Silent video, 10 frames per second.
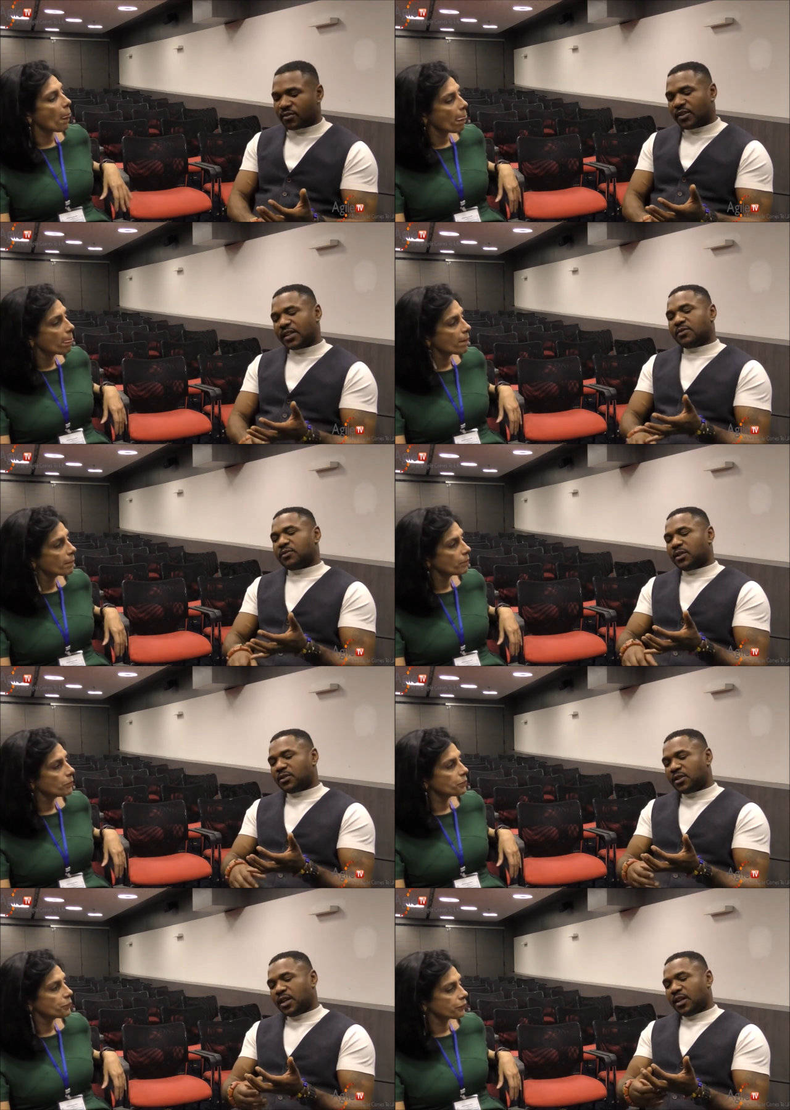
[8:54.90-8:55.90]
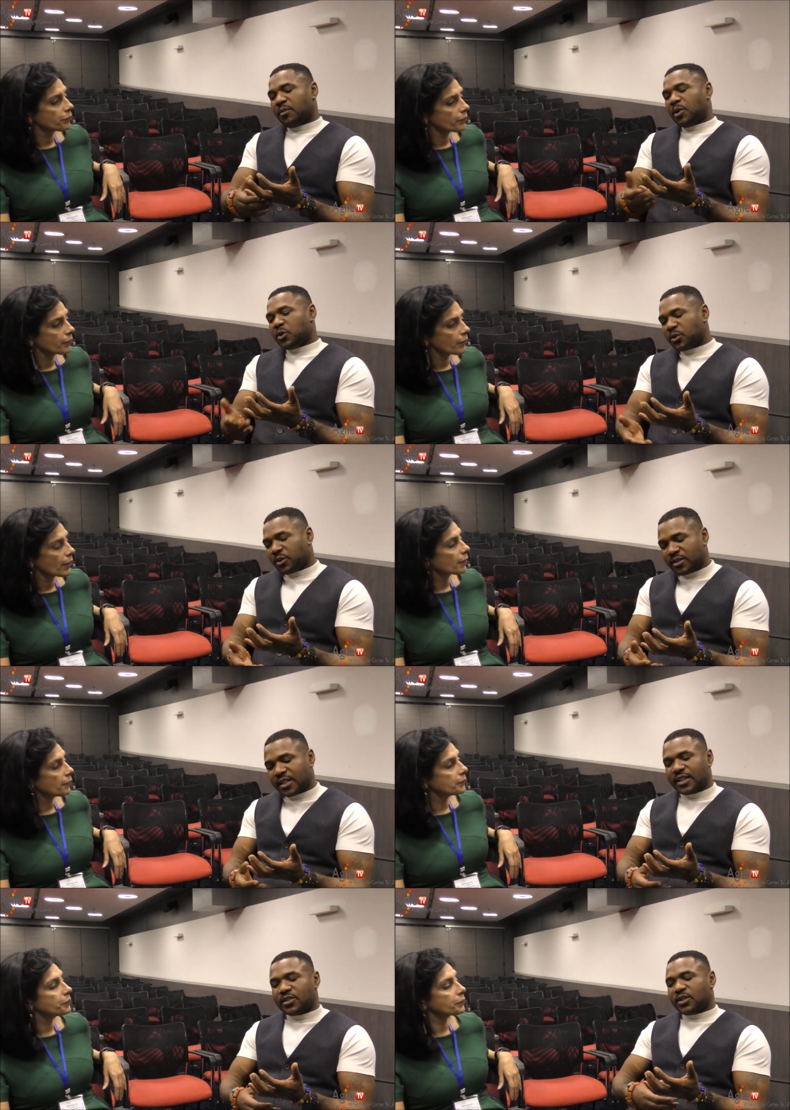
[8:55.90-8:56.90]
Speaker 1: effectiveness, emotional
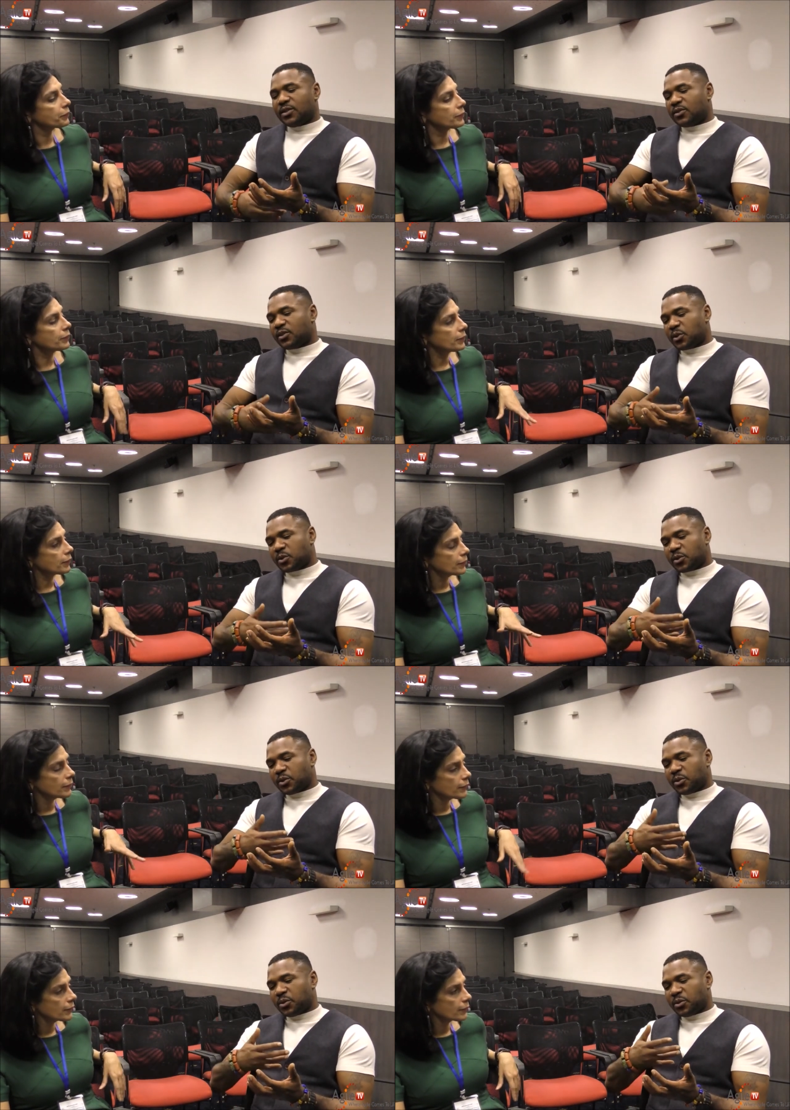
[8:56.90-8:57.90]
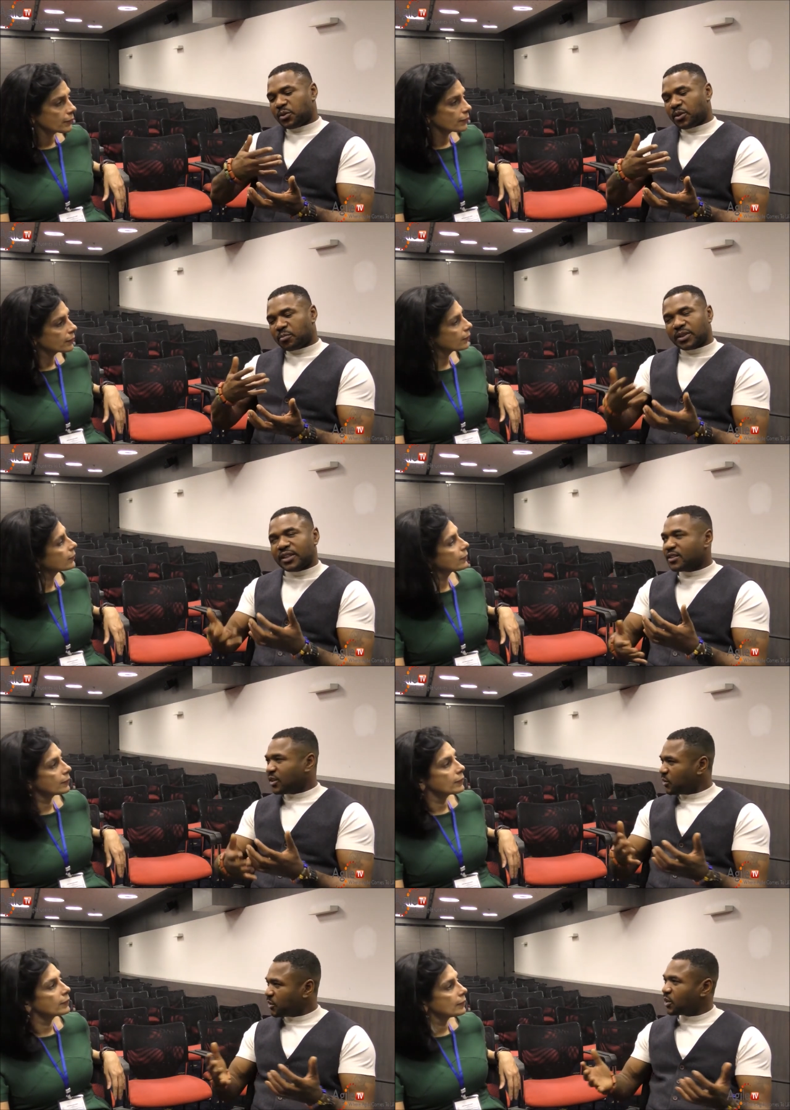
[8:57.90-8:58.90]
intelligence, social
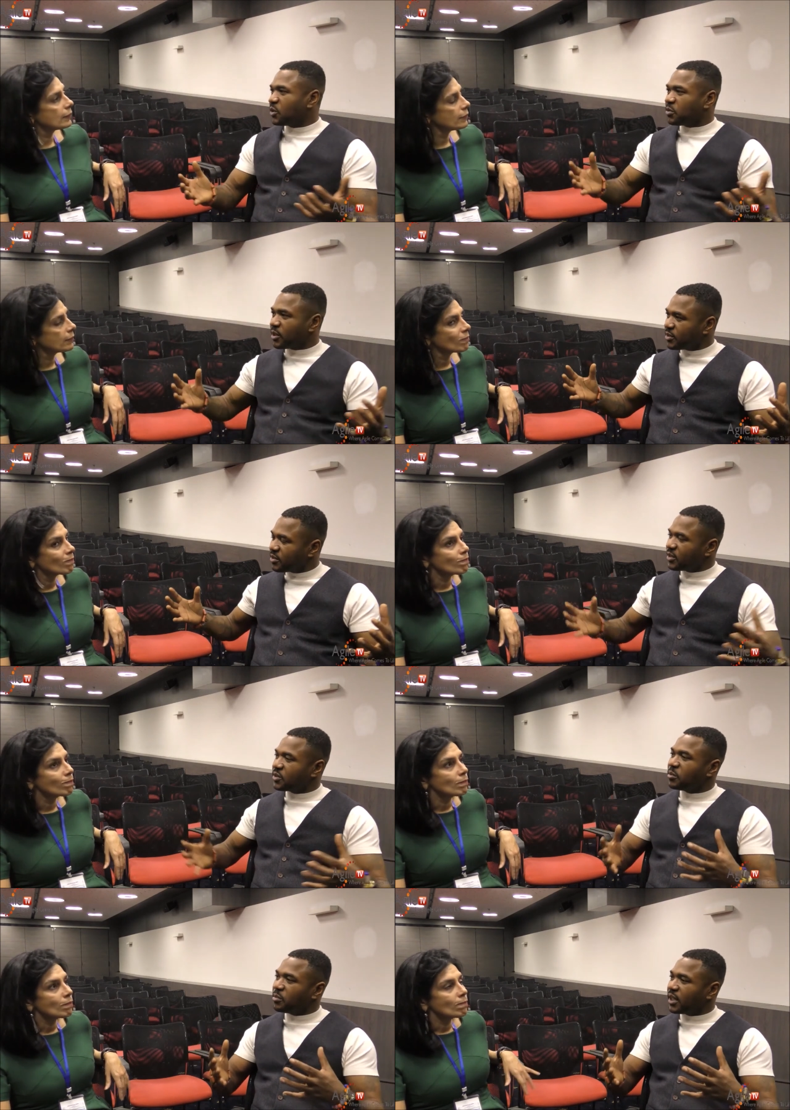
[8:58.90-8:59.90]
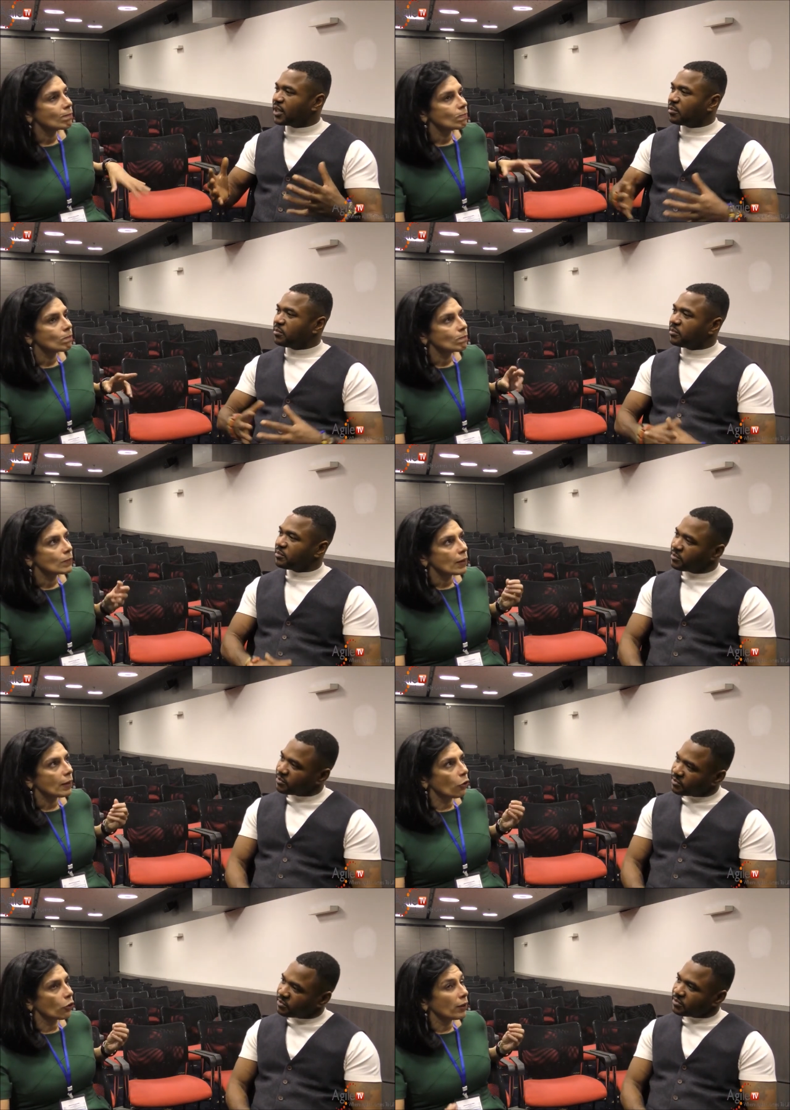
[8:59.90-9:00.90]
ability, and all of those various things combining.
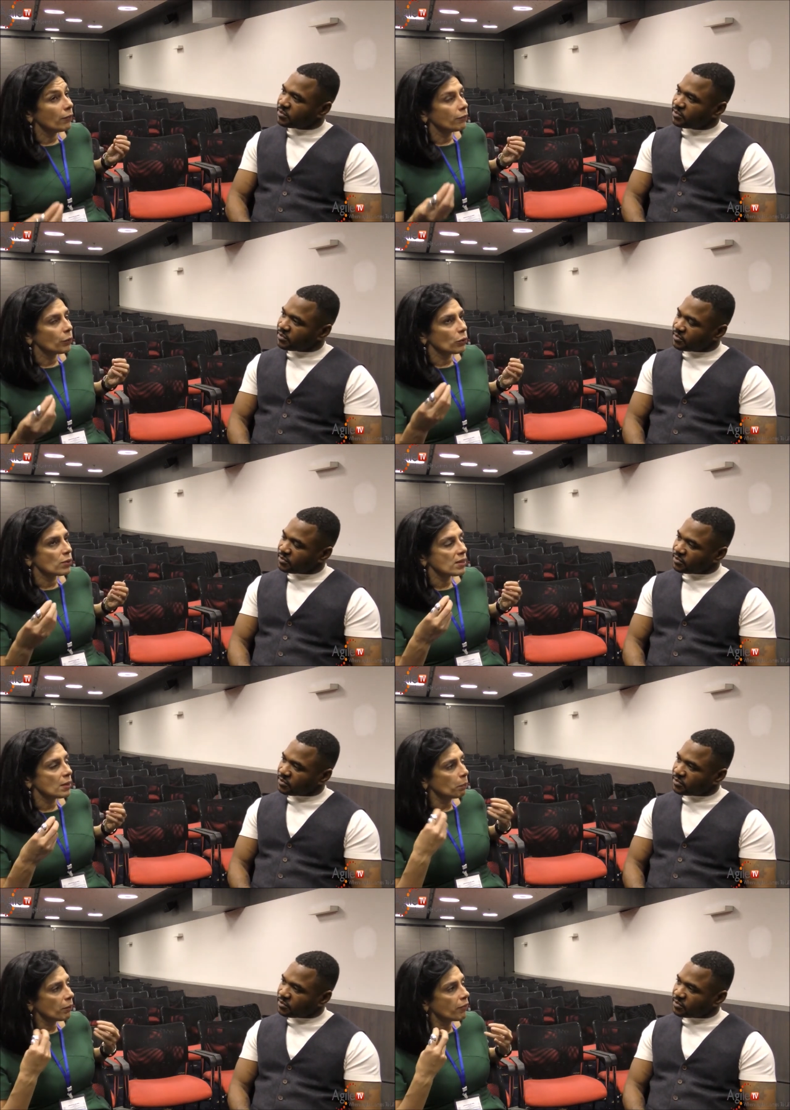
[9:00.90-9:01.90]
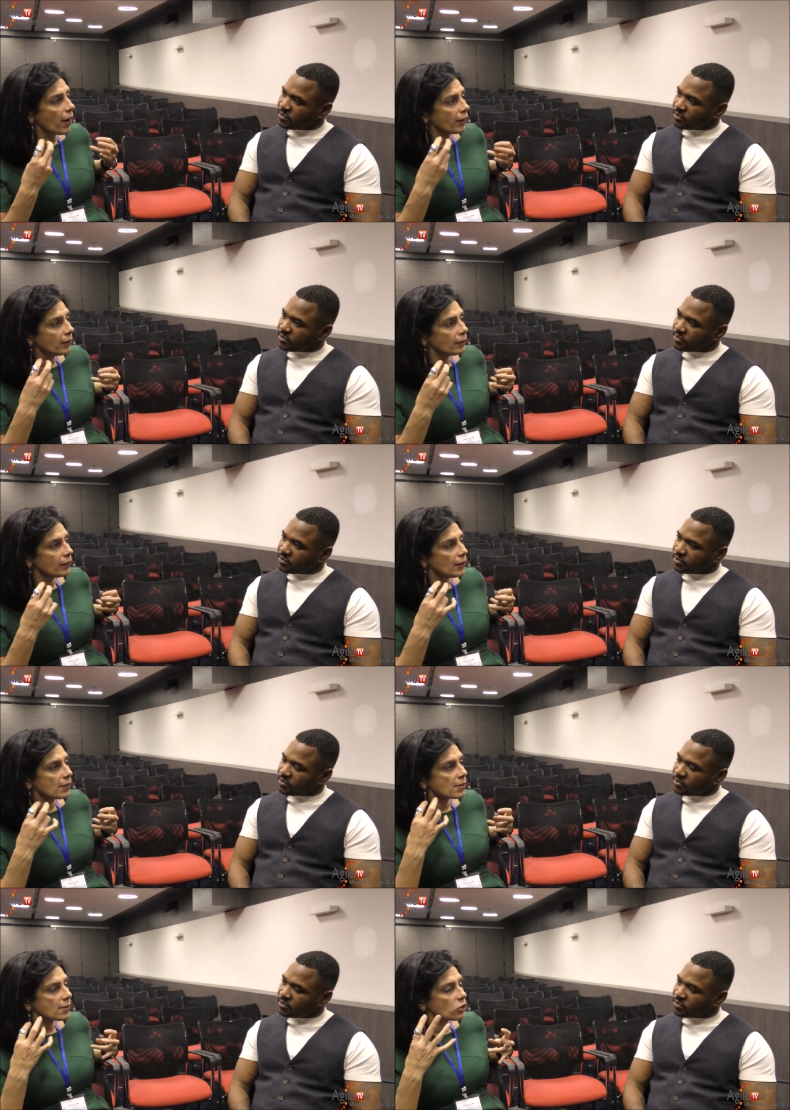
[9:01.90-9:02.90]
Speaker 2: Or if when you simplify it,
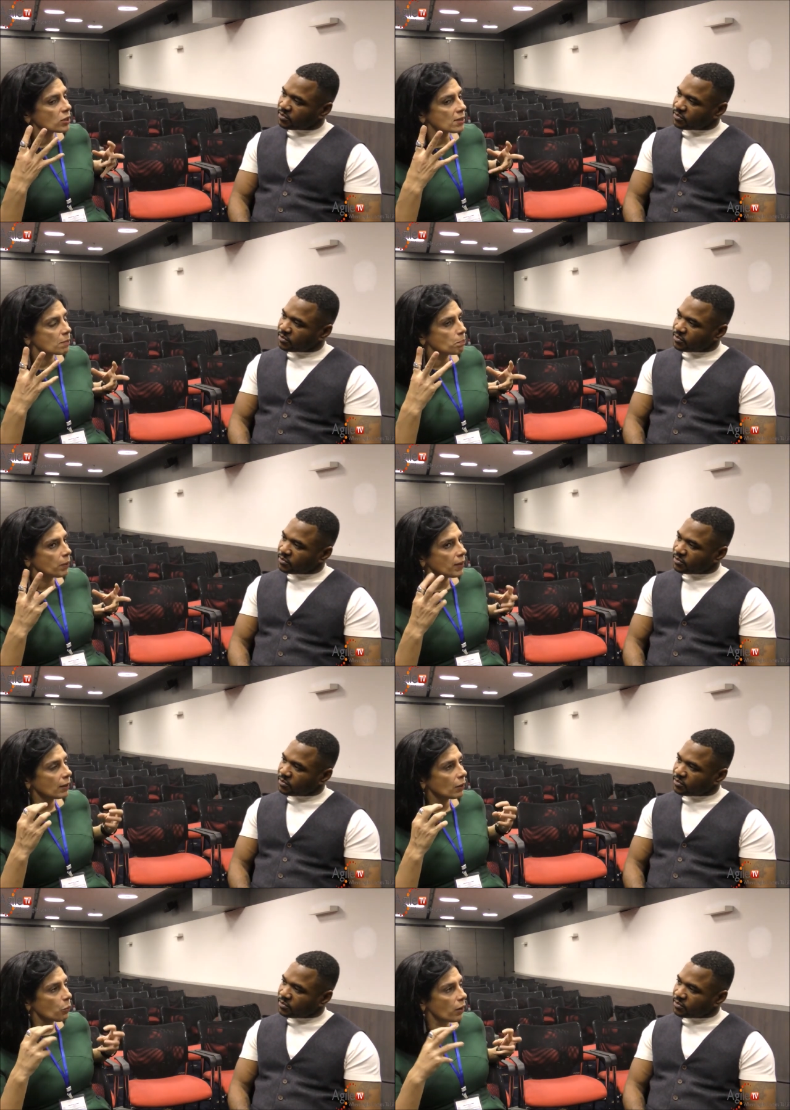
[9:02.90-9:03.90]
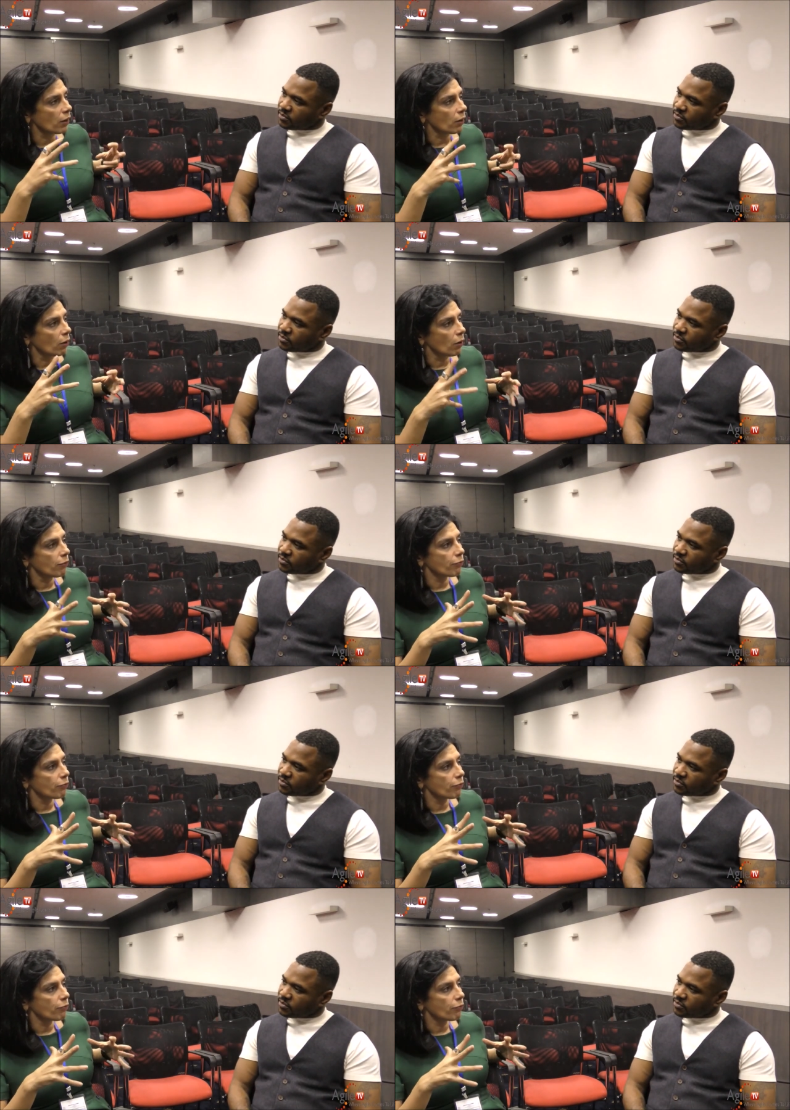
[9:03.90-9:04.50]
it's just being aware of,